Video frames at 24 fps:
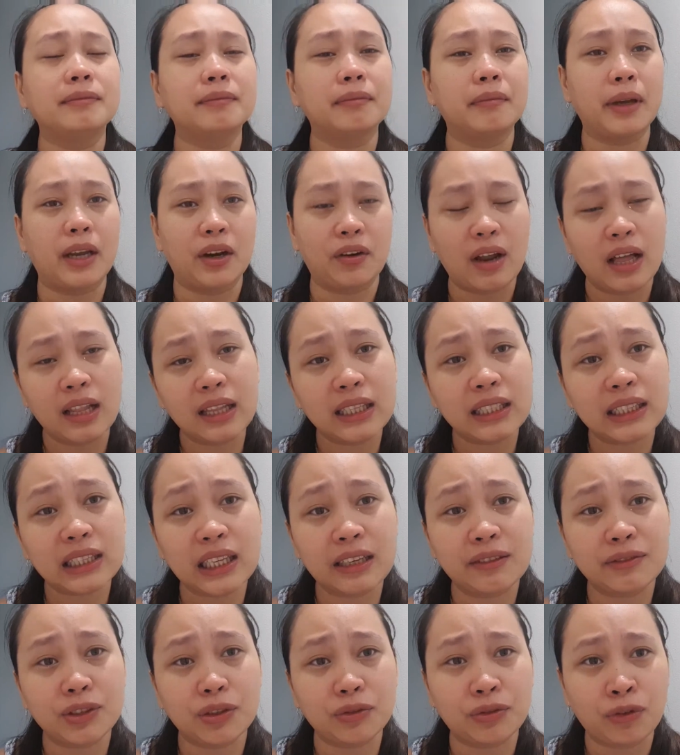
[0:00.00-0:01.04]
my
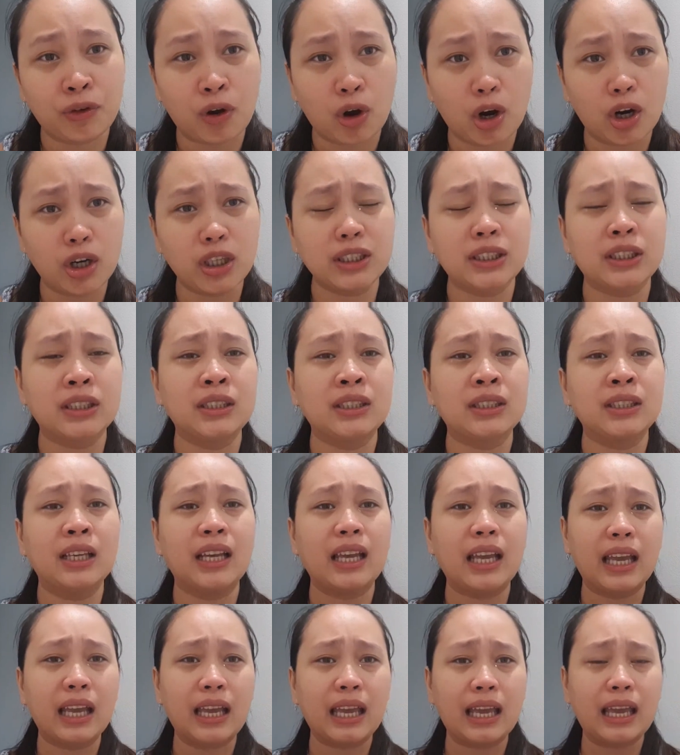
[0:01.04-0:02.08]
relatives, of course,
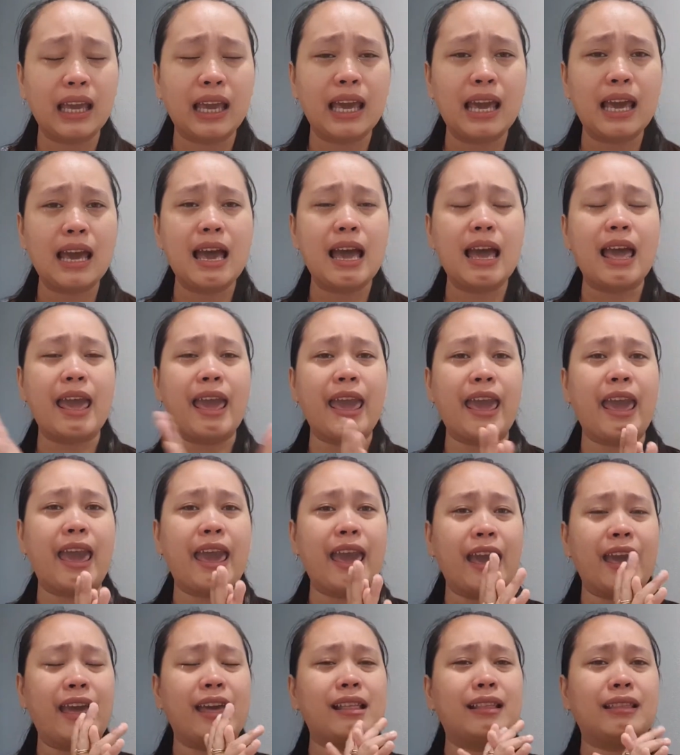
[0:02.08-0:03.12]

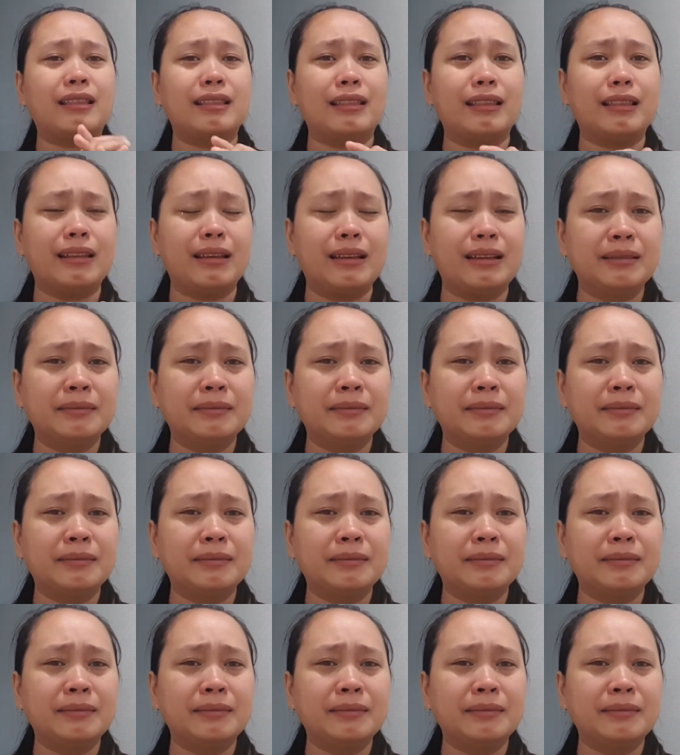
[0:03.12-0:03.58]
and